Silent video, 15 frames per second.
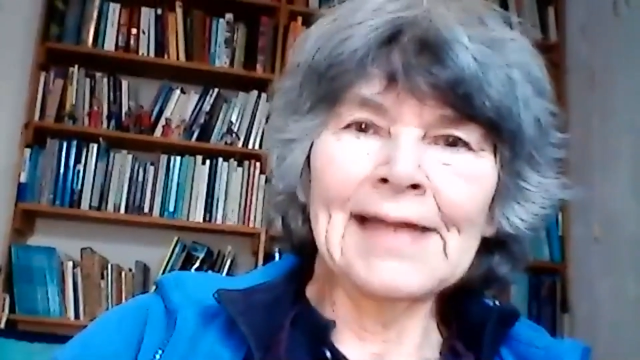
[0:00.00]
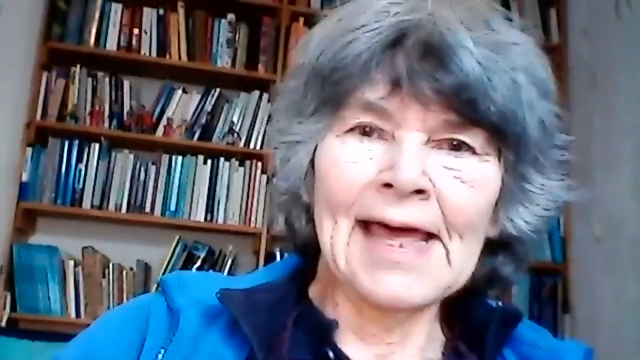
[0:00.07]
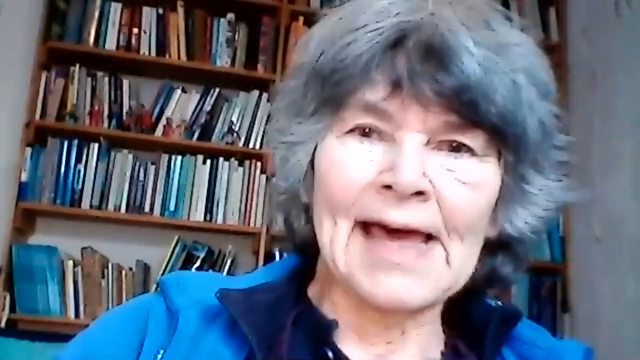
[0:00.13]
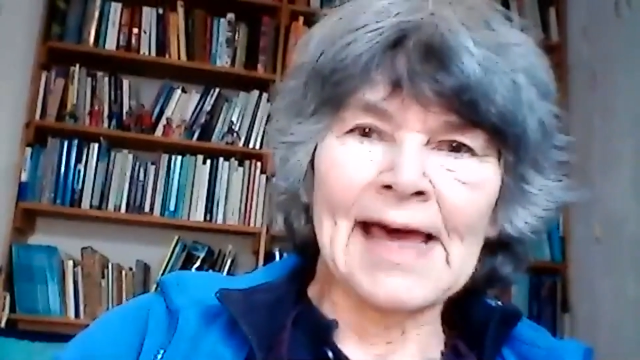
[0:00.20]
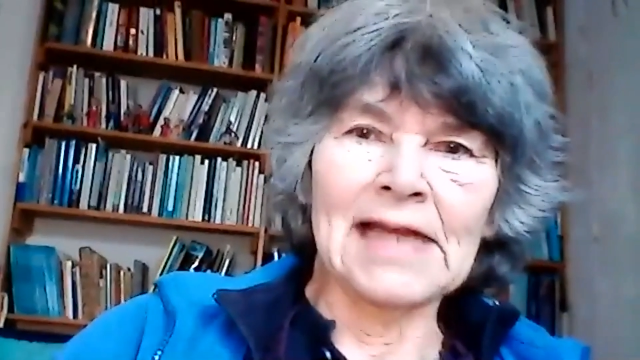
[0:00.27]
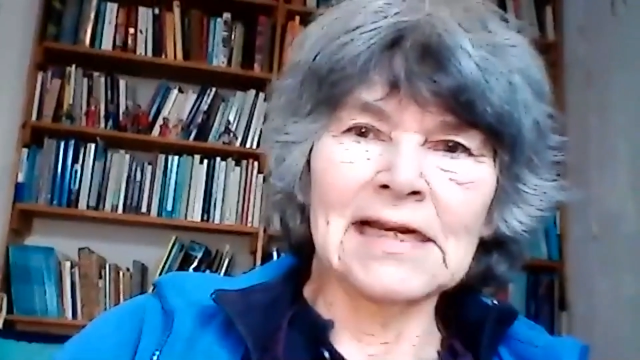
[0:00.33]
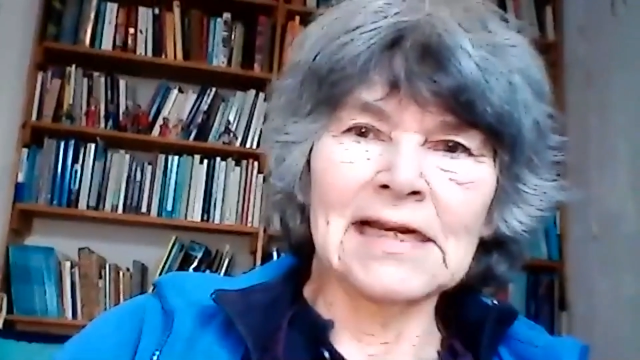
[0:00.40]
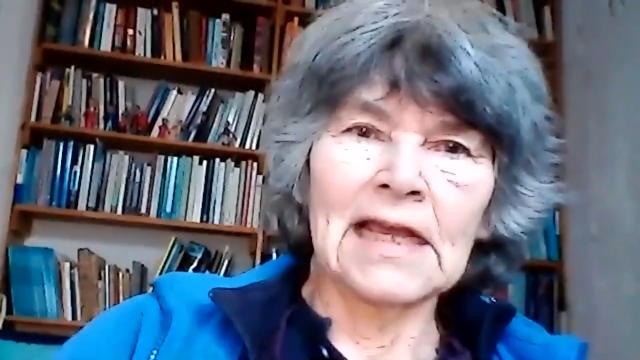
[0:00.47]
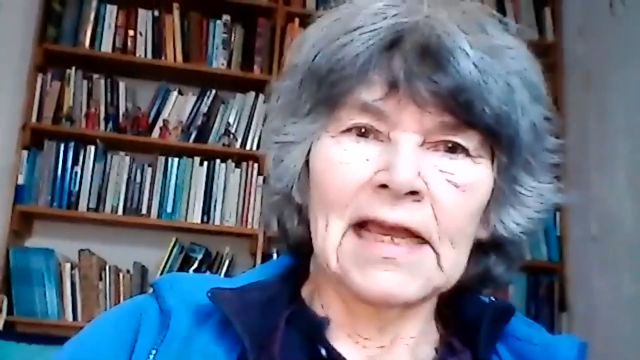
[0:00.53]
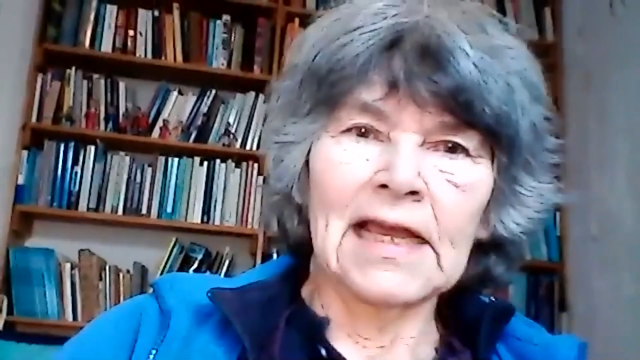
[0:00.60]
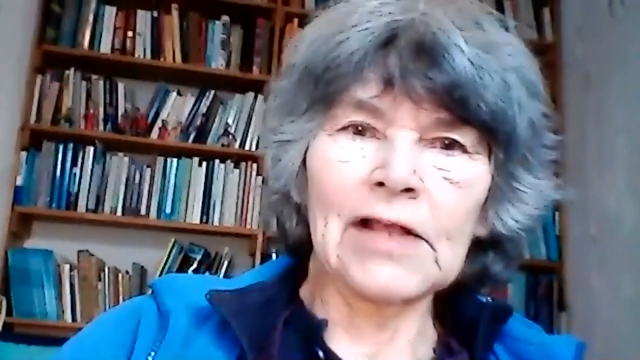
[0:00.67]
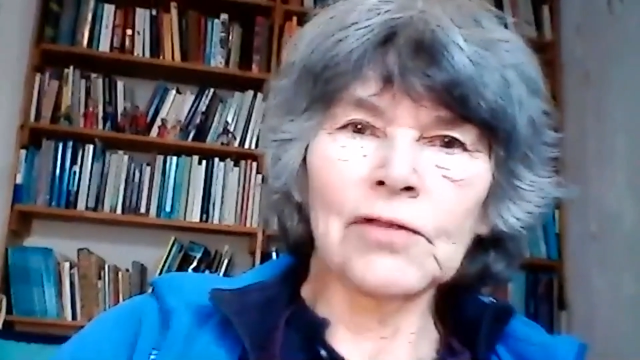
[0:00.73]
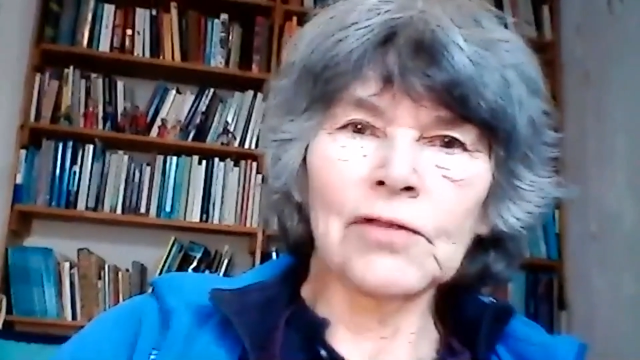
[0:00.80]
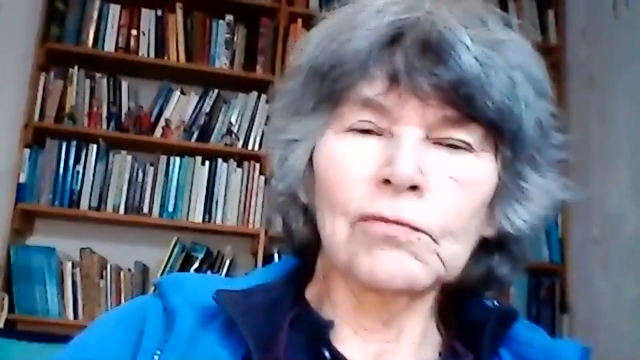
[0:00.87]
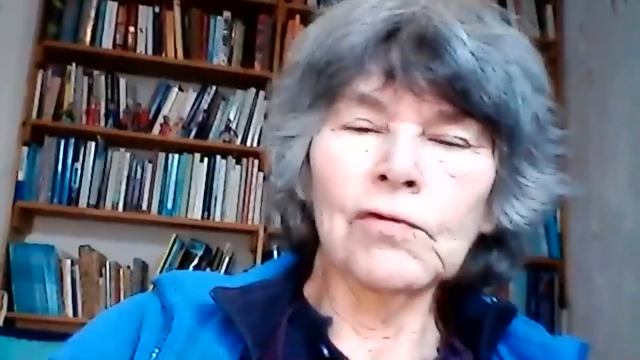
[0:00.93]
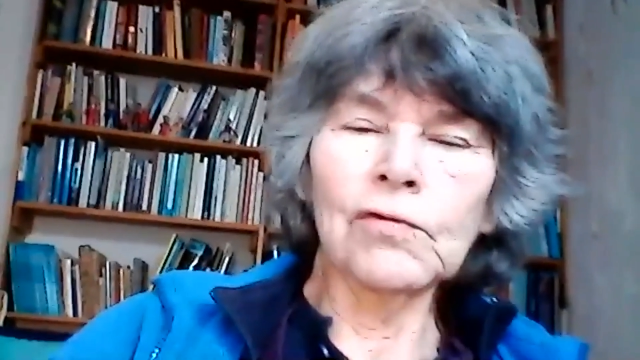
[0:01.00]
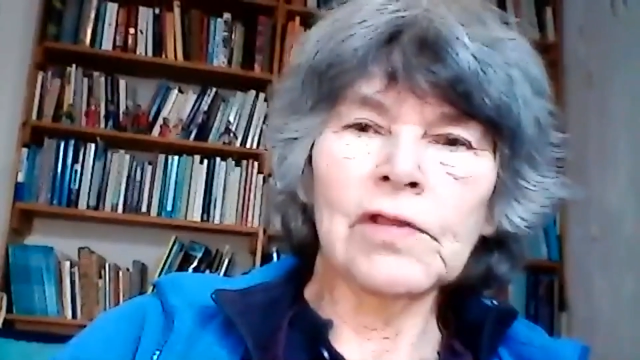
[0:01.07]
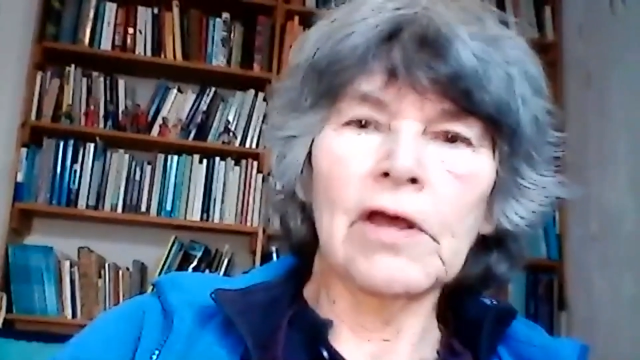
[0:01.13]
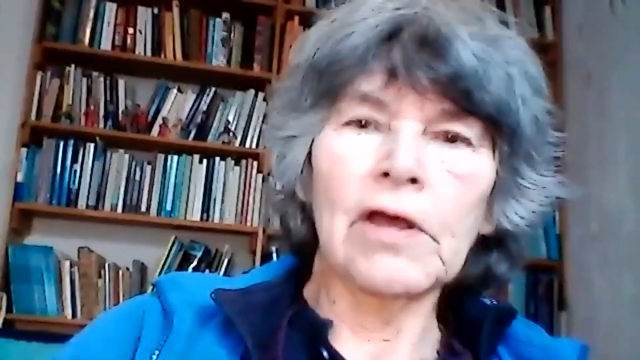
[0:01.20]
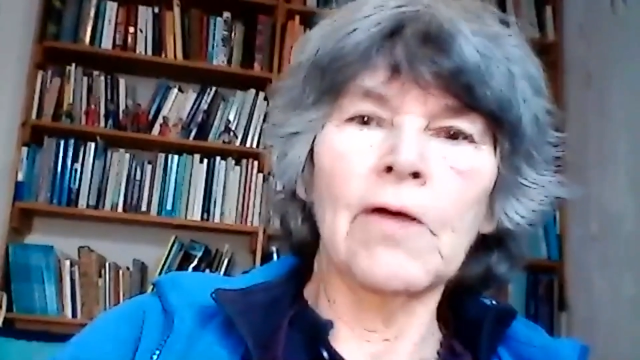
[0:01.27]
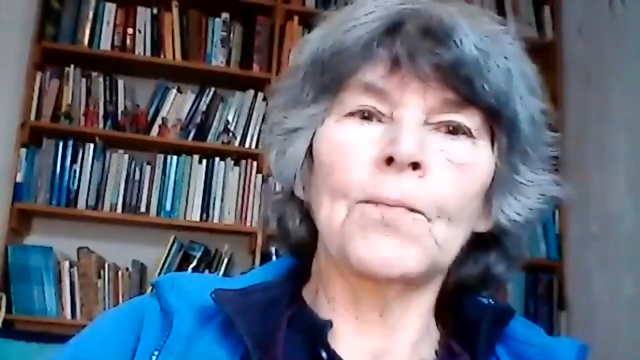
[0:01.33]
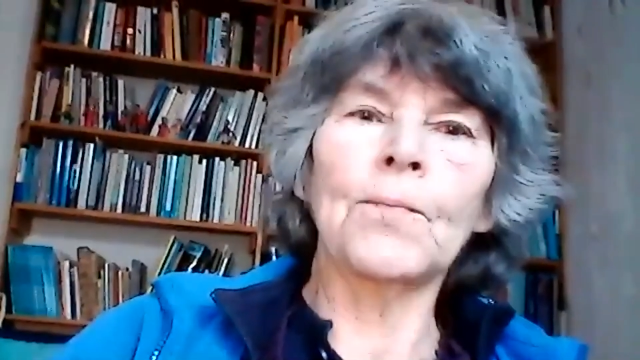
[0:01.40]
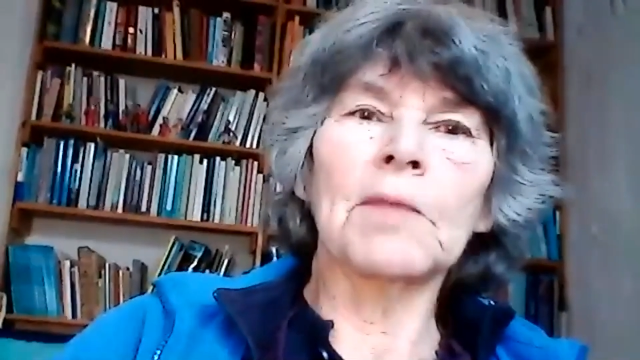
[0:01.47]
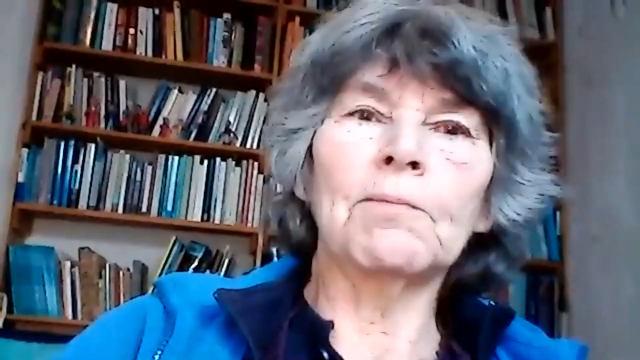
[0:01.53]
yet it's also